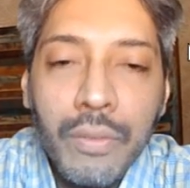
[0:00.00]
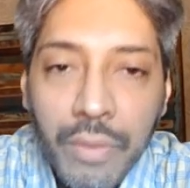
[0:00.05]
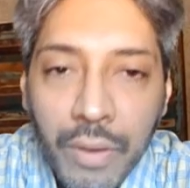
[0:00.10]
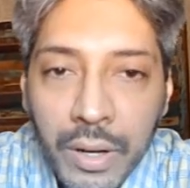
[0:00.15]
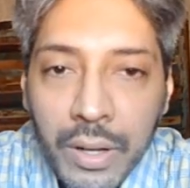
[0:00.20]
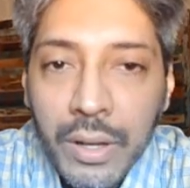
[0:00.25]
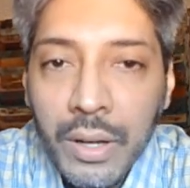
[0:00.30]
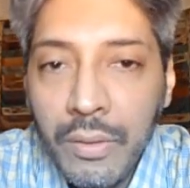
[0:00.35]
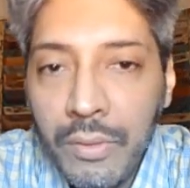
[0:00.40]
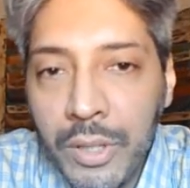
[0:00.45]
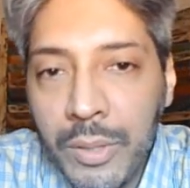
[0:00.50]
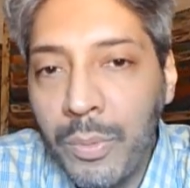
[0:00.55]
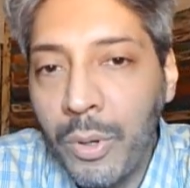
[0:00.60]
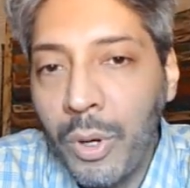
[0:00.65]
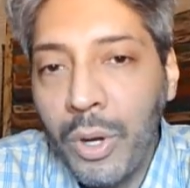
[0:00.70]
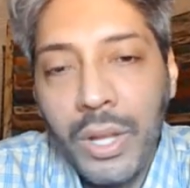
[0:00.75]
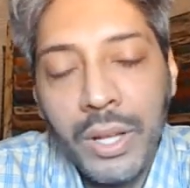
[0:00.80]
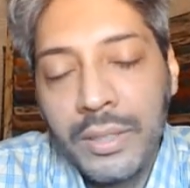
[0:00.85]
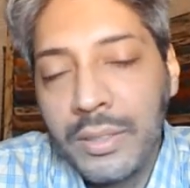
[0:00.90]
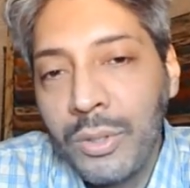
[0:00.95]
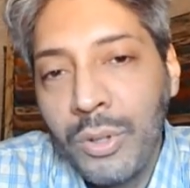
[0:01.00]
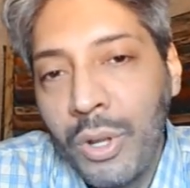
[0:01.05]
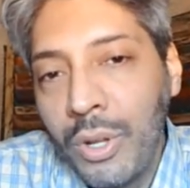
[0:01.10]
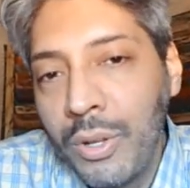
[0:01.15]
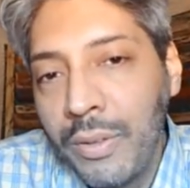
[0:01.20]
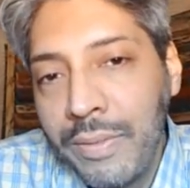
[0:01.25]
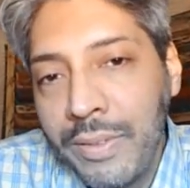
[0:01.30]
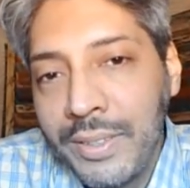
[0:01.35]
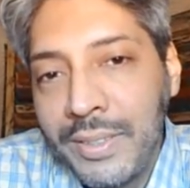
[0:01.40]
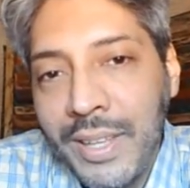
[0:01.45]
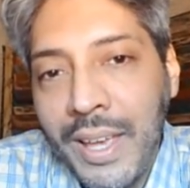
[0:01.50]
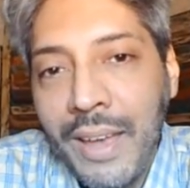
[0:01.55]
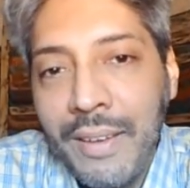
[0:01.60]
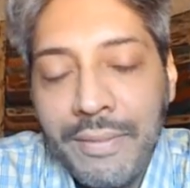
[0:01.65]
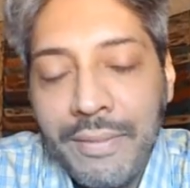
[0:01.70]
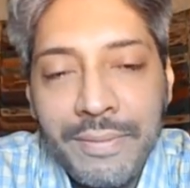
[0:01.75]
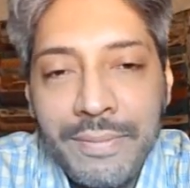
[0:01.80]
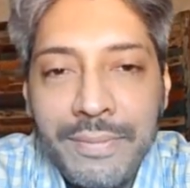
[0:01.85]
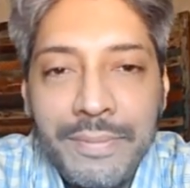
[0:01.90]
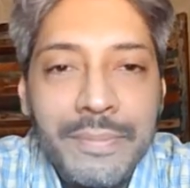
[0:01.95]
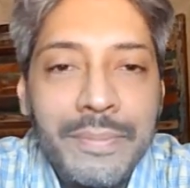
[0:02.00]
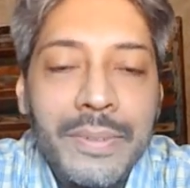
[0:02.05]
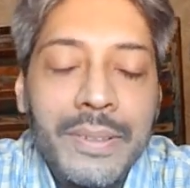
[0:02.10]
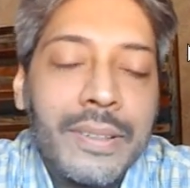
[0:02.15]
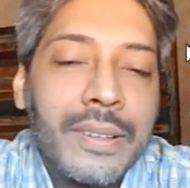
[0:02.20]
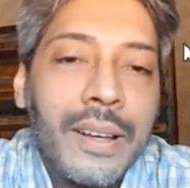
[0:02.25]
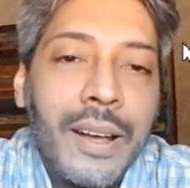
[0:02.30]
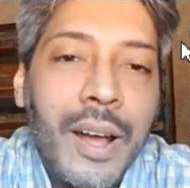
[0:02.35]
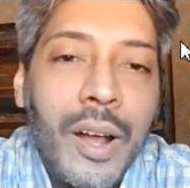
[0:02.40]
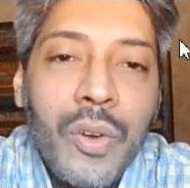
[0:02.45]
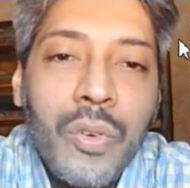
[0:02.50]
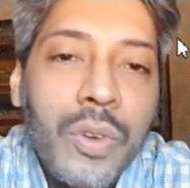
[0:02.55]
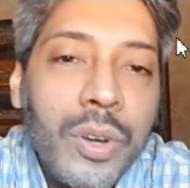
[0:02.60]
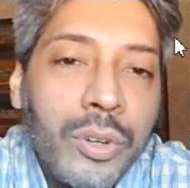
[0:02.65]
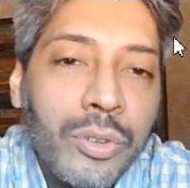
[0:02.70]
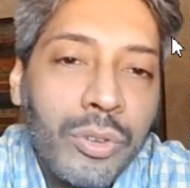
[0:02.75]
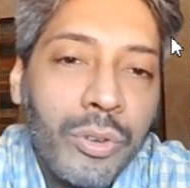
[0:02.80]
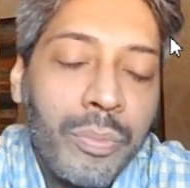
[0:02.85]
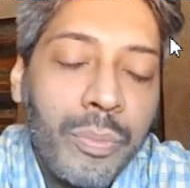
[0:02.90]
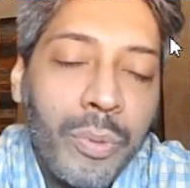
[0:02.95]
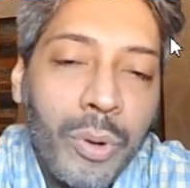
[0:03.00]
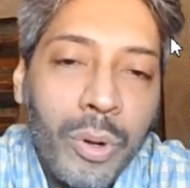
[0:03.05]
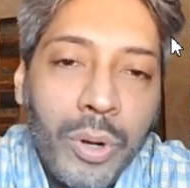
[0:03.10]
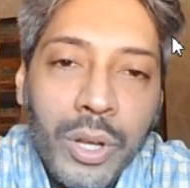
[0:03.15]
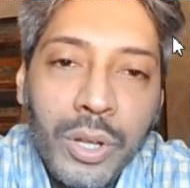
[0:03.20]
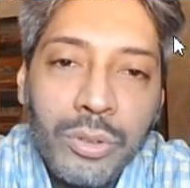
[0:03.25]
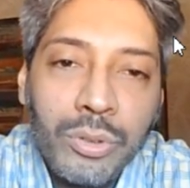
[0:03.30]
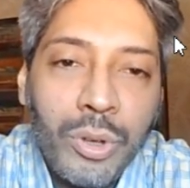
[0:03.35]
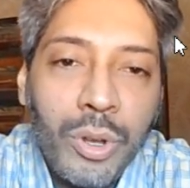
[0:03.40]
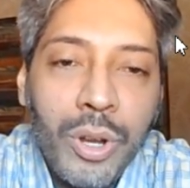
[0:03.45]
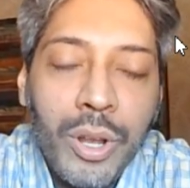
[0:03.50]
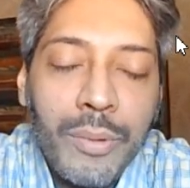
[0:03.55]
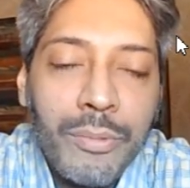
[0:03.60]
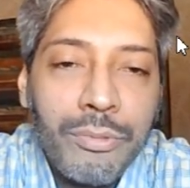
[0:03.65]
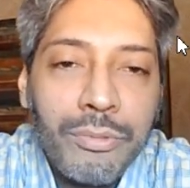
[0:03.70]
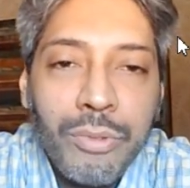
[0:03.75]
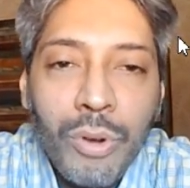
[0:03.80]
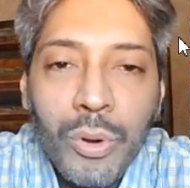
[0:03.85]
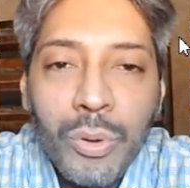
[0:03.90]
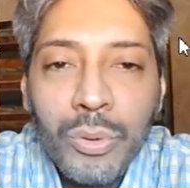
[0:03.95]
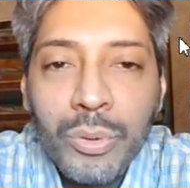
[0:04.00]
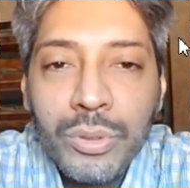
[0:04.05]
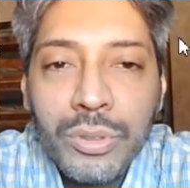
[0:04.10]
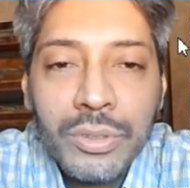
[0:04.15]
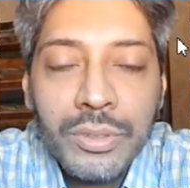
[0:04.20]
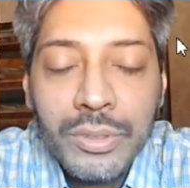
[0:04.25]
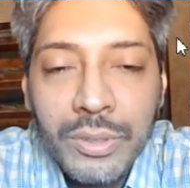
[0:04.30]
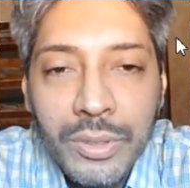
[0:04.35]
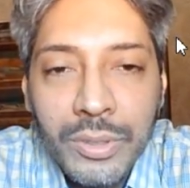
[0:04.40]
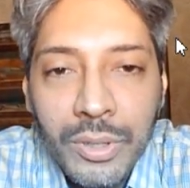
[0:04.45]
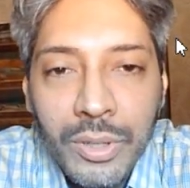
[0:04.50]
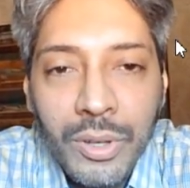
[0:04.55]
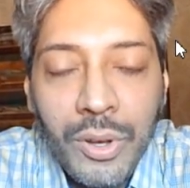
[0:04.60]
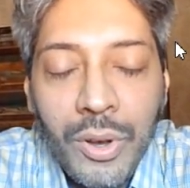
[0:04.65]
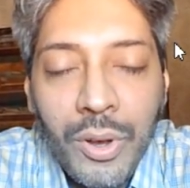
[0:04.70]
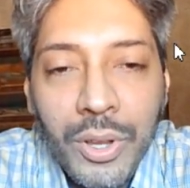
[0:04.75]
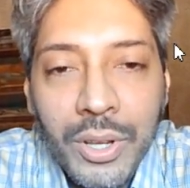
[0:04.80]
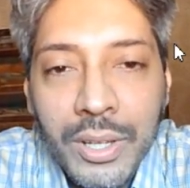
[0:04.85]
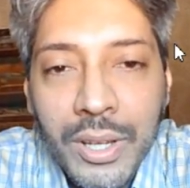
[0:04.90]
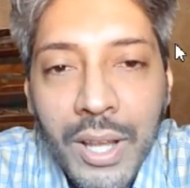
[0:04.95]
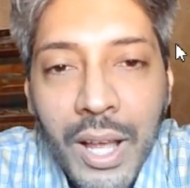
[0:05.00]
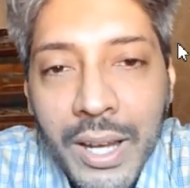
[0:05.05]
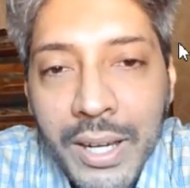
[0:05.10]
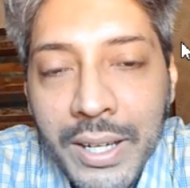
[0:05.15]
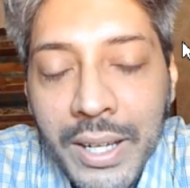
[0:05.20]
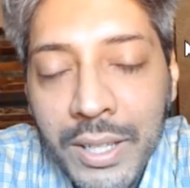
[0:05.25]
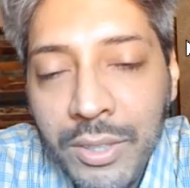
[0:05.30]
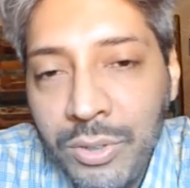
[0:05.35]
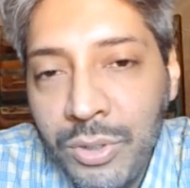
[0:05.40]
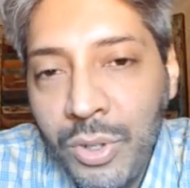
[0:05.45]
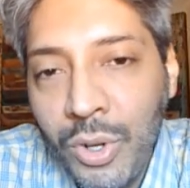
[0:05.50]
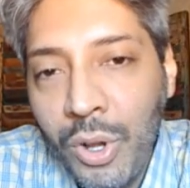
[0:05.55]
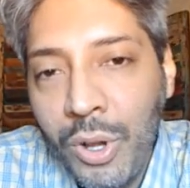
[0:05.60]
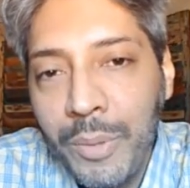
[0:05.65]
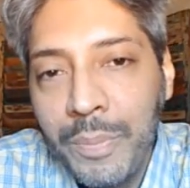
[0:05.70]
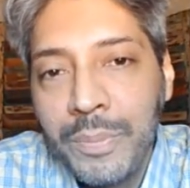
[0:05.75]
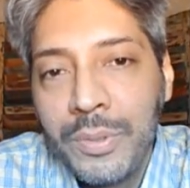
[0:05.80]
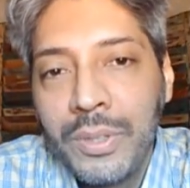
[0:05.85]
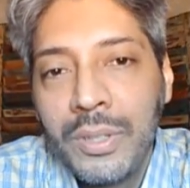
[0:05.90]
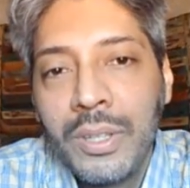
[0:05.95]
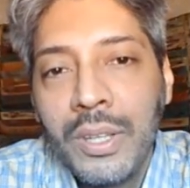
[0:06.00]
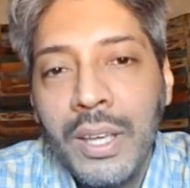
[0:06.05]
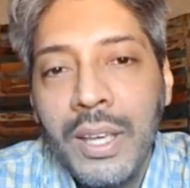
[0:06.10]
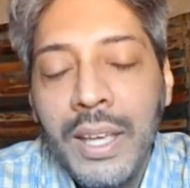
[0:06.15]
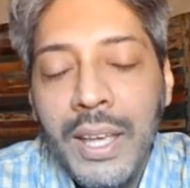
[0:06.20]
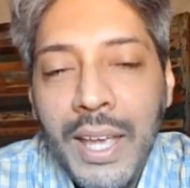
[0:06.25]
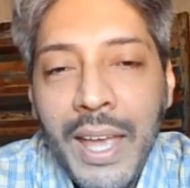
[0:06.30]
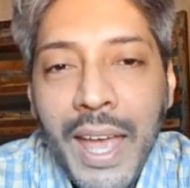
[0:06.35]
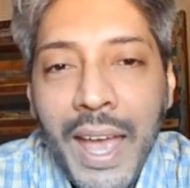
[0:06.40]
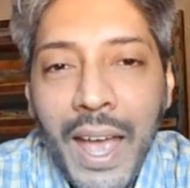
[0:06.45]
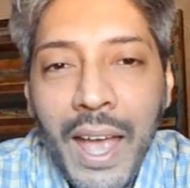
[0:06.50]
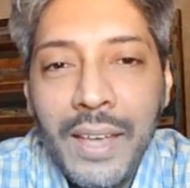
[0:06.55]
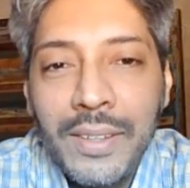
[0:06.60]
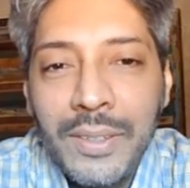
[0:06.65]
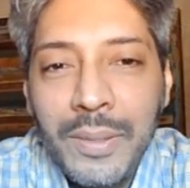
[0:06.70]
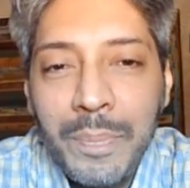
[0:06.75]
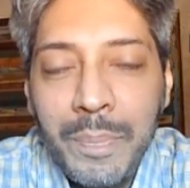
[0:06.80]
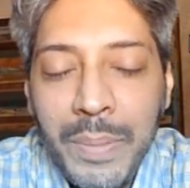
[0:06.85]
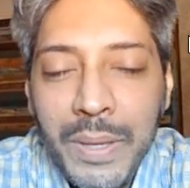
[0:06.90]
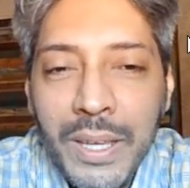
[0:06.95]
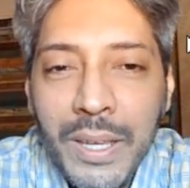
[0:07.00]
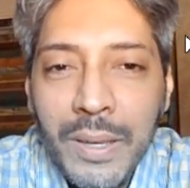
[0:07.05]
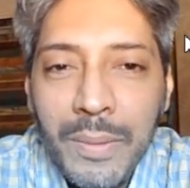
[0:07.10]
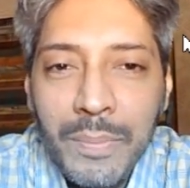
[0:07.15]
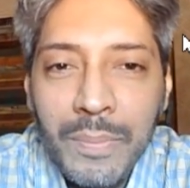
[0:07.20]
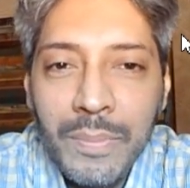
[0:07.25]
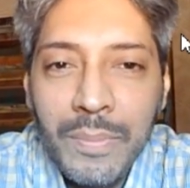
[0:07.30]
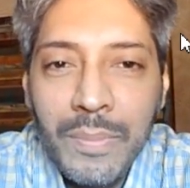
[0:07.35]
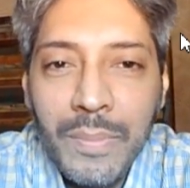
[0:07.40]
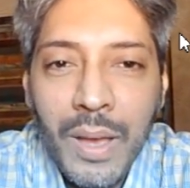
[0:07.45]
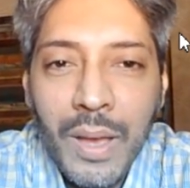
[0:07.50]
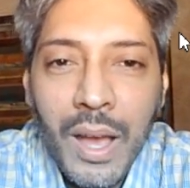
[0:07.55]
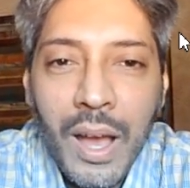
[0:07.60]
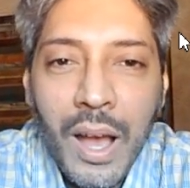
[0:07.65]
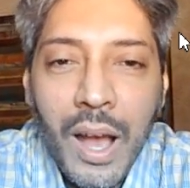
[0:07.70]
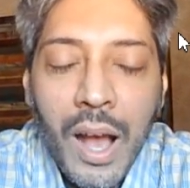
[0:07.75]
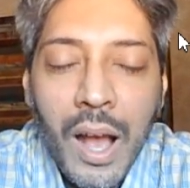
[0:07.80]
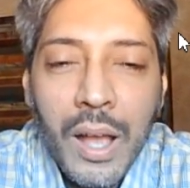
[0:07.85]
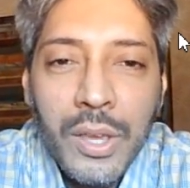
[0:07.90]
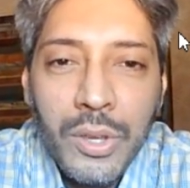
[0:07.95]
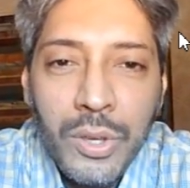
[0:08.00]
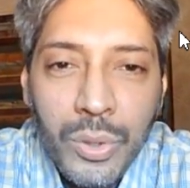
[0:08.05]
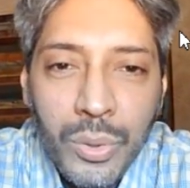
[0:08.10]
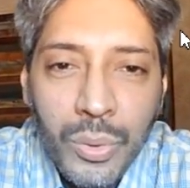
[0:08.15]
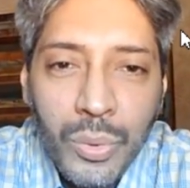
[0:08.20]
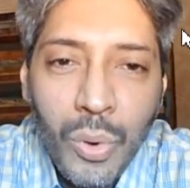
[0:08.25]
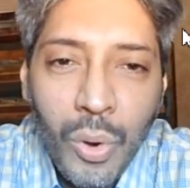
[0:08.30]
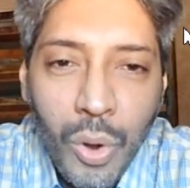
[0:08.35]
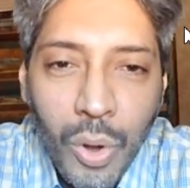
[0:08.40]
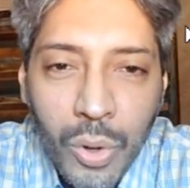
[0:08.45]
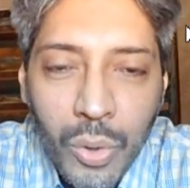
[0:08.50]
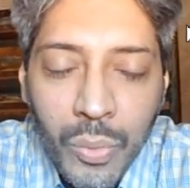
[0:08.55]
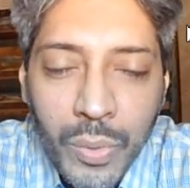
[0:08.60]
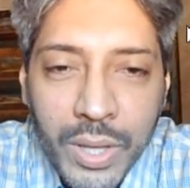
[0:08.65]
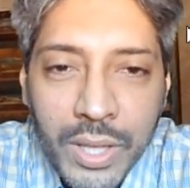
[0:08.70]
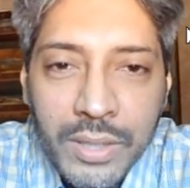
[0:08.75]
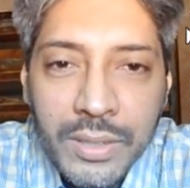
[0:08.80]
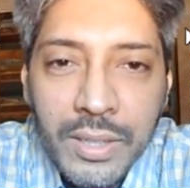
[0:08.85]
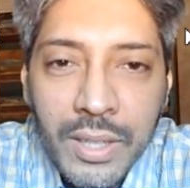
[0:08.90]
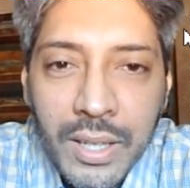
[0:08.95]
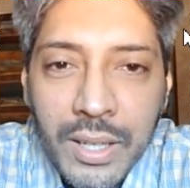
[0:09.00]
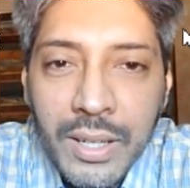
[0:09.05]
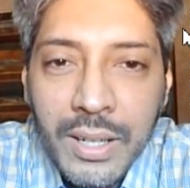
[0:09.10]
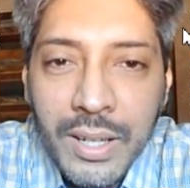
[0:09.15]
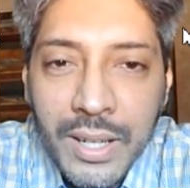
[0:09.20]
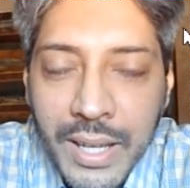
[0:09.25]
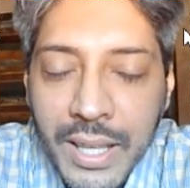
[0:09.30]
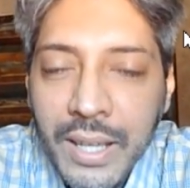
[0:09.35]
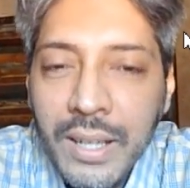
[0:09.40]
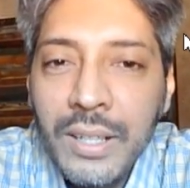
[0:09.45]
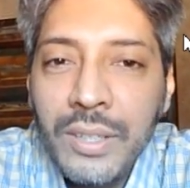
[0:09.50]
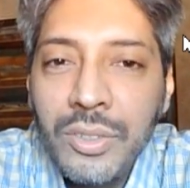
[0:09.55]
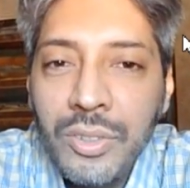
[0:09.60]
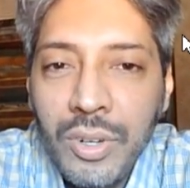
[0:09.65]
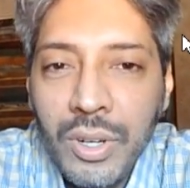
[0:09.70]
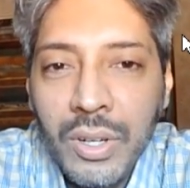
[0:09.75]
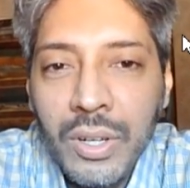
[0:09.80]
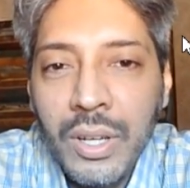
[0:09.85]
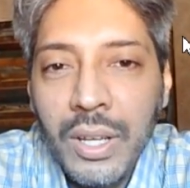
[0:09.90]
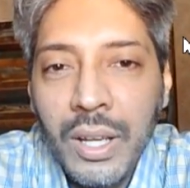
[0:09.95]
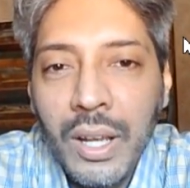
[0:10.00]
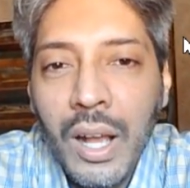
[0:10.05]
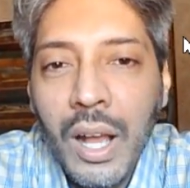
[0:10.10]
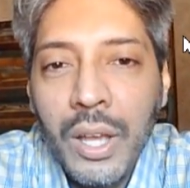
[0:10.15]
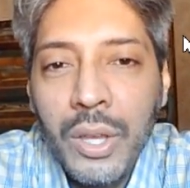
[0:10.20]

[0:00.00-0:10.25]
confronted with products, and all of us have hundreds of products on our phones, on our desktops, as a PM, are you always deconstructing?